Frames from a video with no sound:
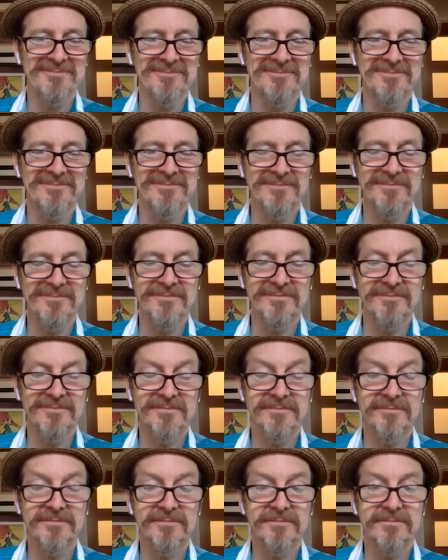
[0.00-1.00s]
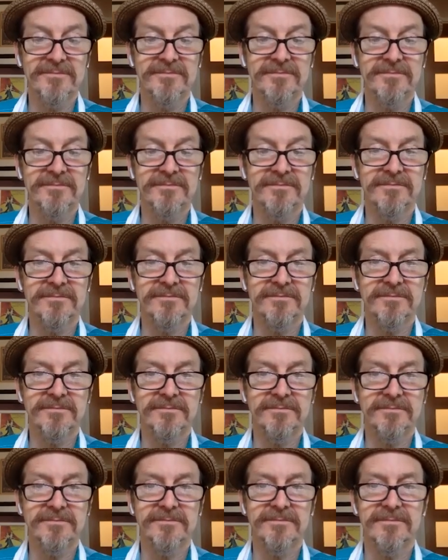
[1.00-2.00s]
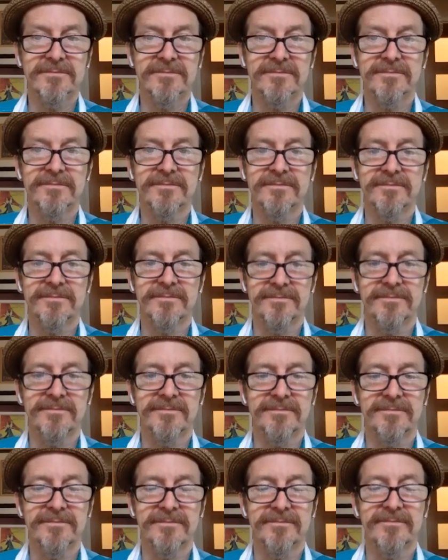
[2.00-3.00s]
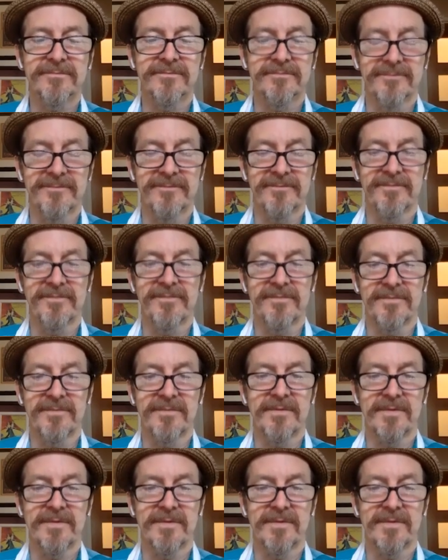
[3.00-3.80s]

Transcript: (silent)